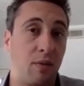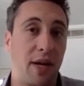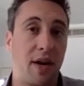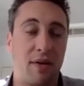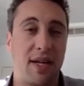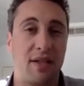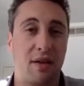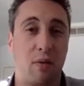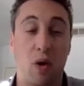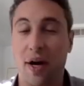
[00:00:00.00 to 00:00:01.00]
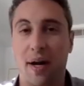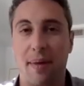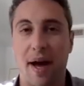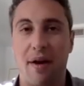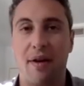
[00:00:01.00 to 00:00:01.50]
We don't need to worry
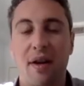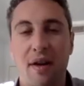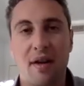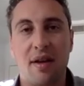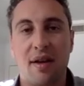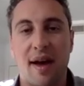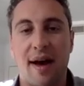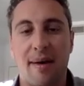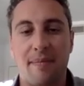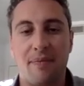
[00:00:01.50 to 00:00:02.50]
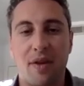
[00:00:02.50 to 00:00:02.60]
about, um,